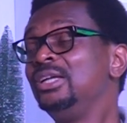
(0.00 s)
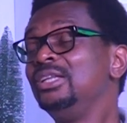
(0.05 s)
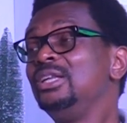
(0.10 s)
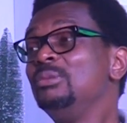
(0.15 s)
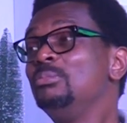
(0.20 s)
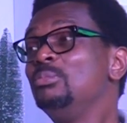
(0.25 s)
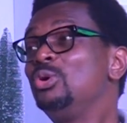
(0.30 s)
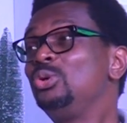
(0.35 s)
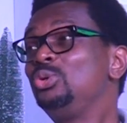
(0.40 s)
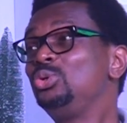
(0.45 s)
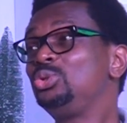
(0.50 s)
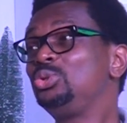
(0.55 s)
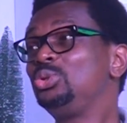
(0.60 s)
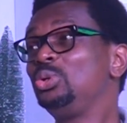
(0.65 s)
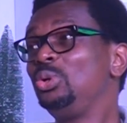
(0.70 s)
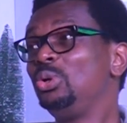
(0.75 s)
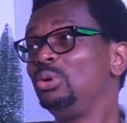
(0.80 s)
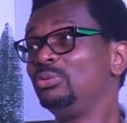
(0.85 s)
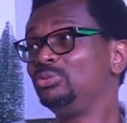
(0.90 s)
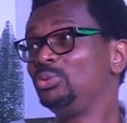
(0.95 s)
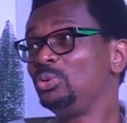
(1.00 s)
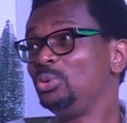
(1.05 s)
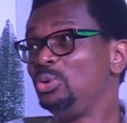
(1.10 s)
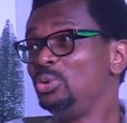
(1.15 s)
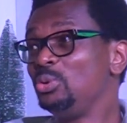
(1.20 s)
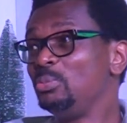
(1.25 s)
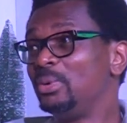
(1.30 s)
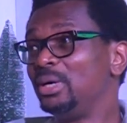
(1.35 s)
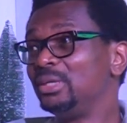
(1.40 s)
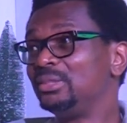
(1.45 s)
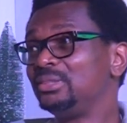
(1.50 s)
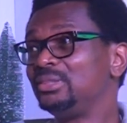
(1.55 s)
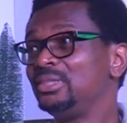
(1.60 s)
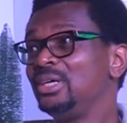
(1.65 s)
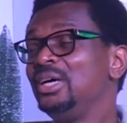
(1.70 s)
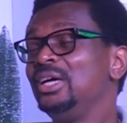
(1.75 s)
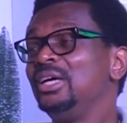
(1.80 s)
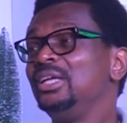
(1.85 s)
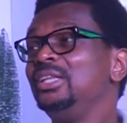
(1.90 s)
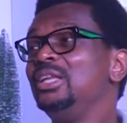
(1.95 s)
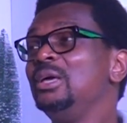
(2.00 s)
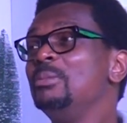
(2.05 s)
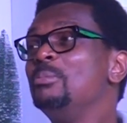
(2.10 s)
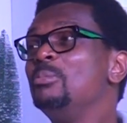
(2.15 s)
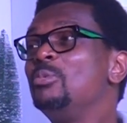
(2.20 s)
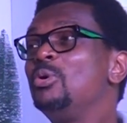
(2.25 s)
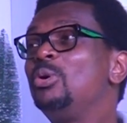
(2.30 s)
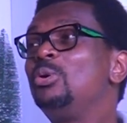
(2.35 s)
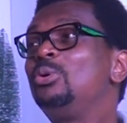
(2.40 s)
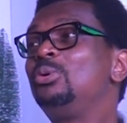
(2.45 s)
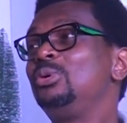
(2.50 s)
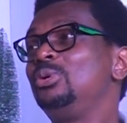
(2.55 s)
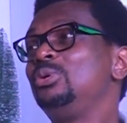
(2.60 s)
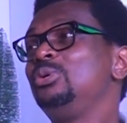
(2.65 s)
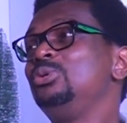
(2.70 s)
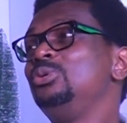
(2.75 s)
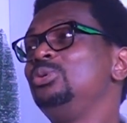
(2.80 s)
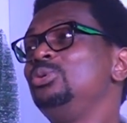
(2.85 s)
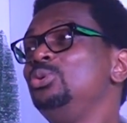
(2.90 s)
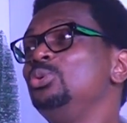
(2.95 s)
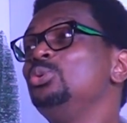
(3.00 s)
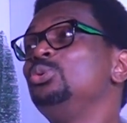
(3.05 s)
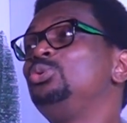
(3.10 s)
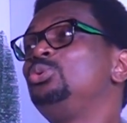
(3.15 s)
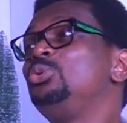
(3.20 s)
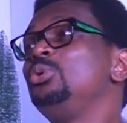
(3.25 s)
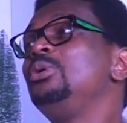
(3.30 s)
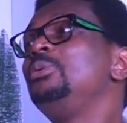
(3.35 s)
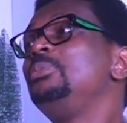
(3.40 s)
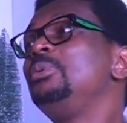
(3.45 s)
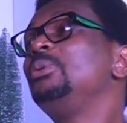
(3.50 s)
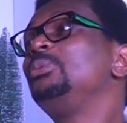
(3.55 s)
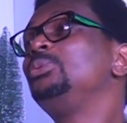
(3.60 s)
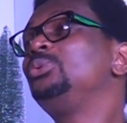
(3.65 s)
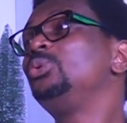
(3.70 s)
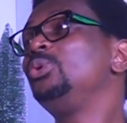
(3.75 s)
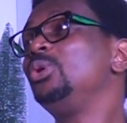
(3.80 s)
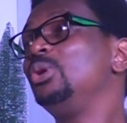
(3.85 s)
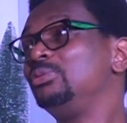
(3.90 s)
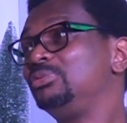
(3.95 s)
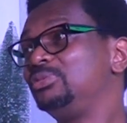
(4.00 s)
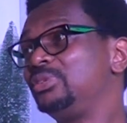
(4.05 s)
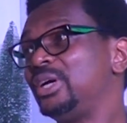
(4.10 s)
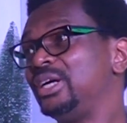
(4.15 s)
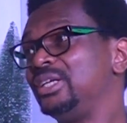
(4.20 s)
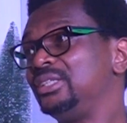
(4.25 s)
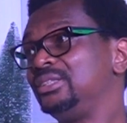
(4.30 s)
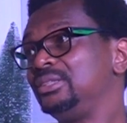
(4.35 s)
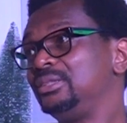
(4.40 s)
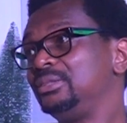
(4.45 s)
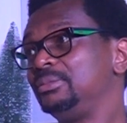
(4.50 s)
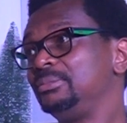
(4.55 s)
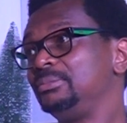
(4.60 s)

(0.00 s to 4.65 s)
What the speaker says: The more you show love to humans, the more you truly be able to love Christ.